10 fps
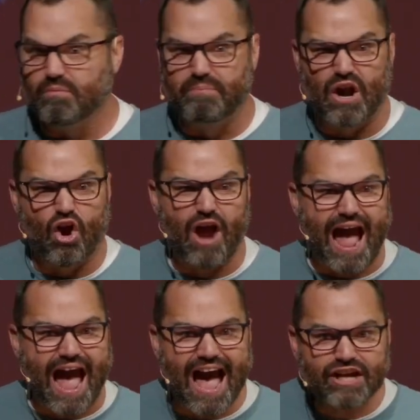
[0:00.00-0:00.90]
But our
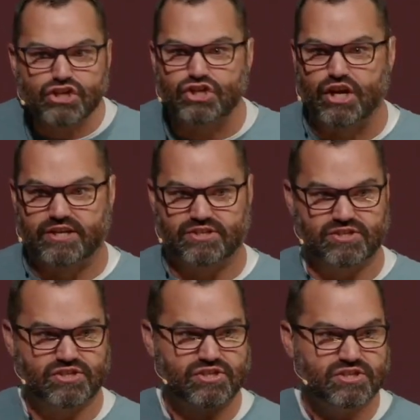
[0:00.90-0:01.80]

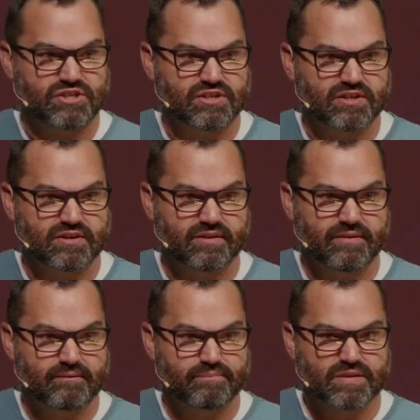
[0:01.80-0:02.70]
actions
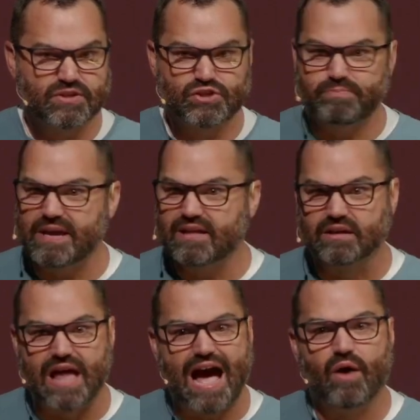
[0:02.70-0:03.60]
speak
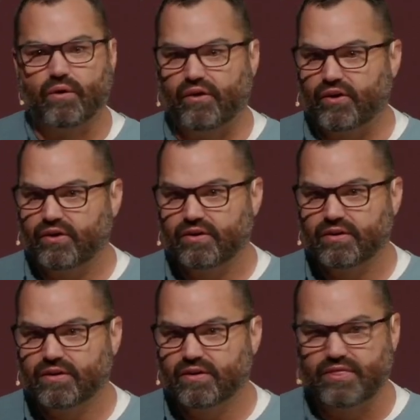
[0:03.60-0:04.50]
louder
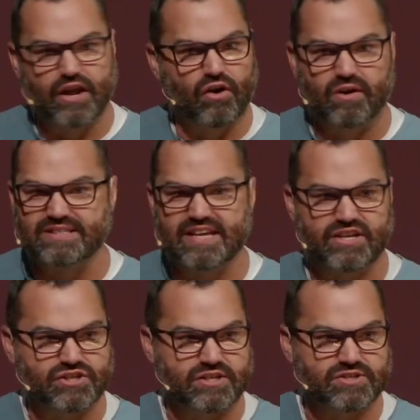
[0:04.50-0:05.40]
than our
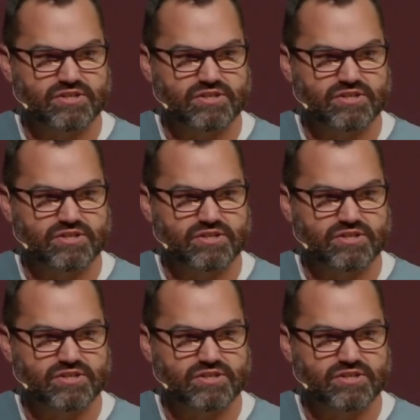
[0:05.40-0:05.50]
intentions.